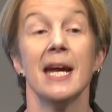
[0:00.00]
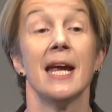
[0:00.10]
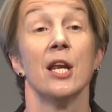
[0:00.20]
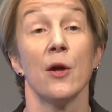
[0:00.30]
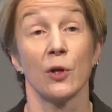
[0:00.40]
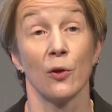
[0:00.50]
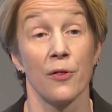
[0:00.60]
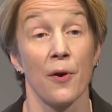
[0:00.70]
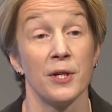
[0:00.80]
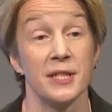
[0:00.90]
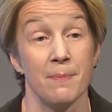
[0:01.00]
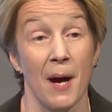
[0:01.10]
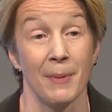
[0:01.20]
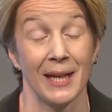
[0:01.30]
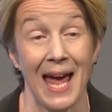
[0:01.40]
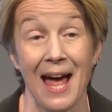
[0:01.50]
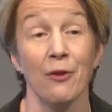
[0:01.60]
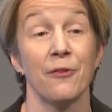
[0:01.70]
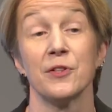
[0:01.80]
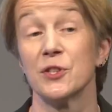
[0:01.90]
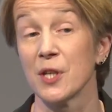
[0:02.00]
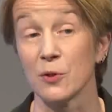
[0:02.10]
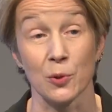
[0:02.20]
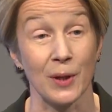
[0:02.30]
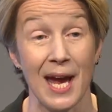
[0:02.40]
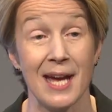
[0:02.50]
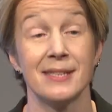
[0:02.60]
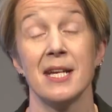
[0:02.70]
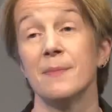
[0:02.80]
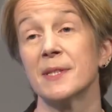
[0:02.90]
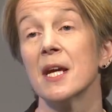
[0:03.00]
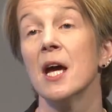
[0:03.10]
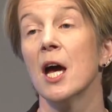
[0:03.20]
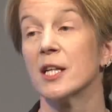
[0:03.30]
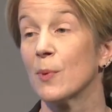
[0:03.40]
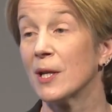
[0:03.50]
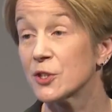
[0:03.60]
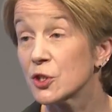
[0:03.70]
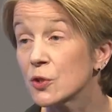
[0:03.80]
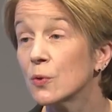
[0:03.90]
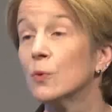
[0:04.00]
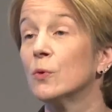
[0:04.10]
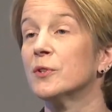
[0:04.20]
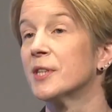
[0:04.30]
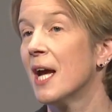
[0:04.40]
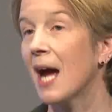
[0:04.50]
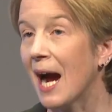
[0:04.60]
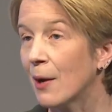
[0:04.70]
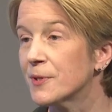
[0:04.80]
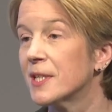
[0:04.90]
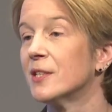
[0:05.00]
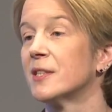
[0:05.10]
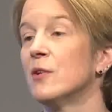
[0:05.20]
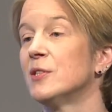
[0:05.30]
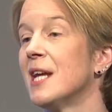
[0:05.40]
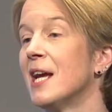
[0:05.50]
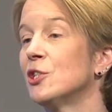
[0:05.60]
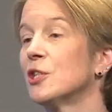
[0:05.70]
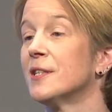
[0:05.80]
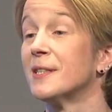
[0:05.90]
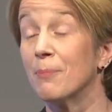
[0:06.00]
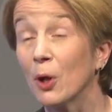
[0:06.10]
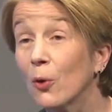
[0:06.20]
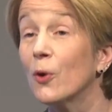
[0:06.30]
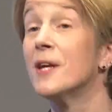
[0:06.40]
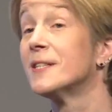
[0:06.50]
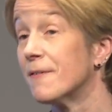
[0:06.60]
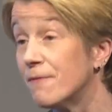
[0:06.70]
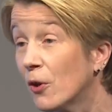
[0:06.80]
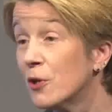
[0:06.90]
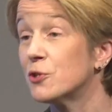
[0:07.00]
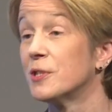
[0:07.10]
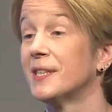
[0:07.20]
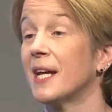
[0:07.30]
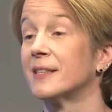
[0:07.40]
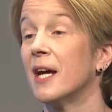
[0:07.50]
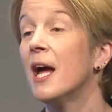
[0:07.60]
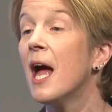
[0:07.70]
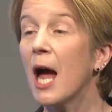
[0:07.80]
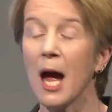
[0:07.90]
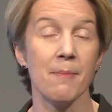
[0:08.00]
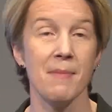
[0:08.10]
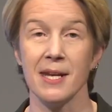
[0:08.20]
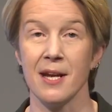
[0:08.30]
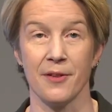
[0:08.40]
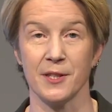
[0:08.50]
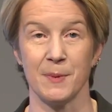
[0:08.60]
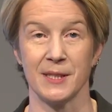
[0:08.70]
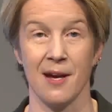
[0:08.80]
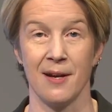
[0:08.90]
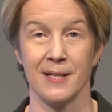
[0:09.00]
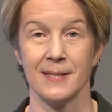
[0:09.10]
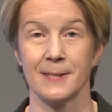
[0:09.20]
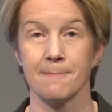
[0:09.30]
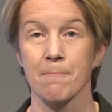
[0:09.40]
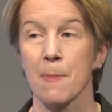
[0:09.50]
in local authority public health and social care teams, as well as schools, housing associations, employers, the voluntary sector, and many others besides.